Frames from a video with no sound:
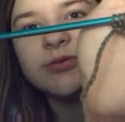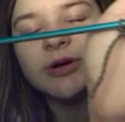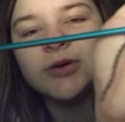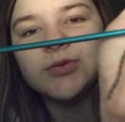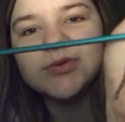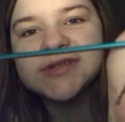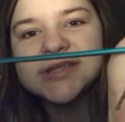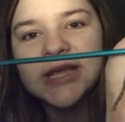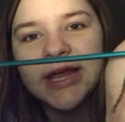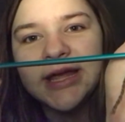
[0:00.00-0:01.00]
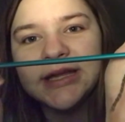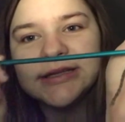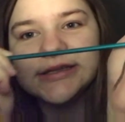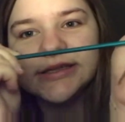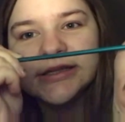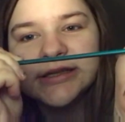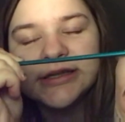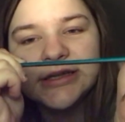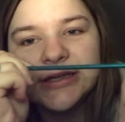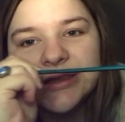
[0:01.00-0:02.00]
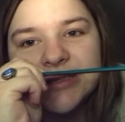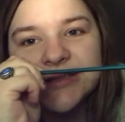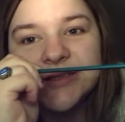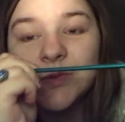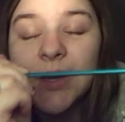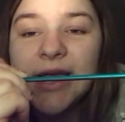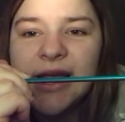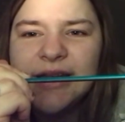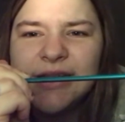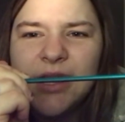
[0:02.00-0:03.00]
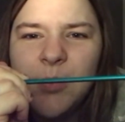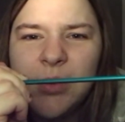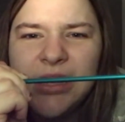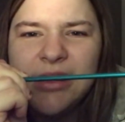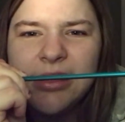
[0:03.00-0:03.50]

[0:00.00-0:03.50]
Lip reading: rows and this is what I ended up with.